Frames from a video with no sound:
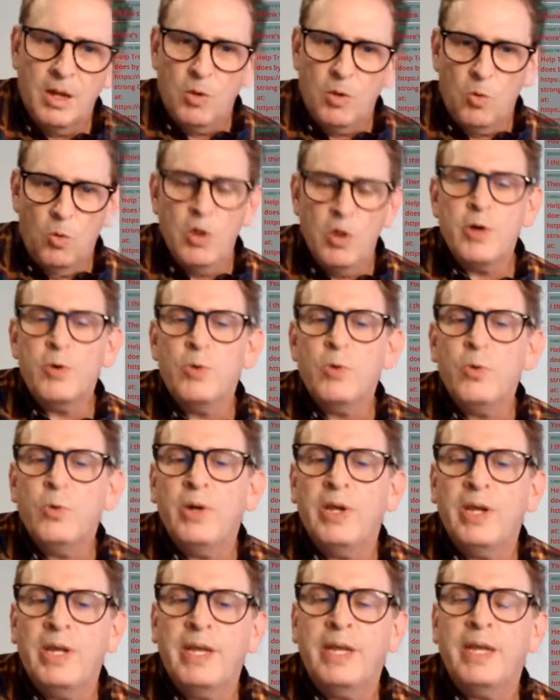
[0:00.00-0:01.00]
Run
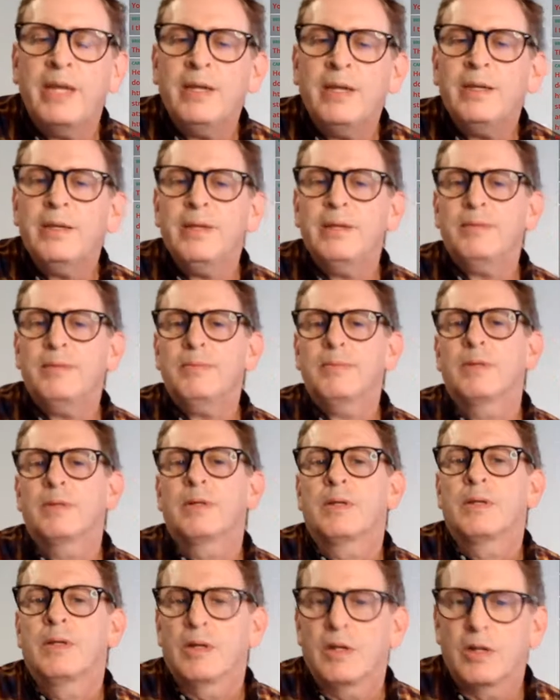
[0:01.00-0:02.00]
away,
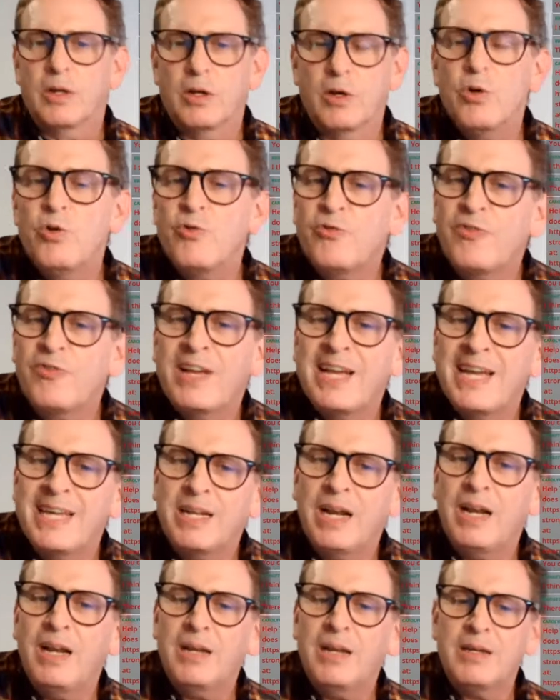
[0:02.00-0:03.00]
go find
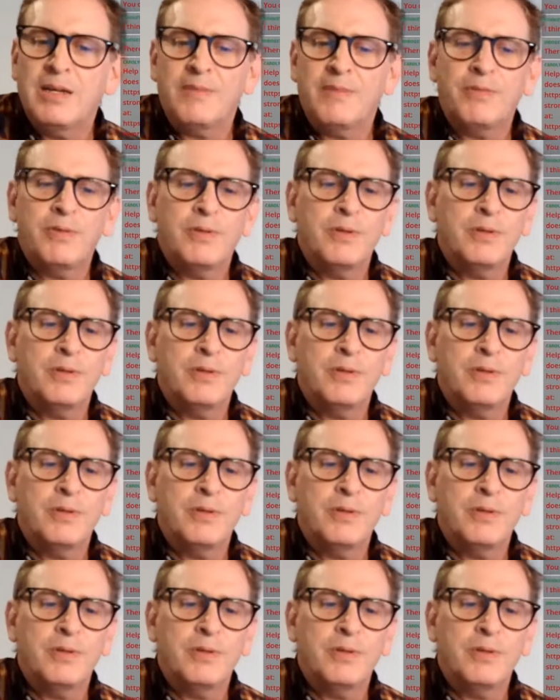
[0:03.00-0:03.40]
a lover.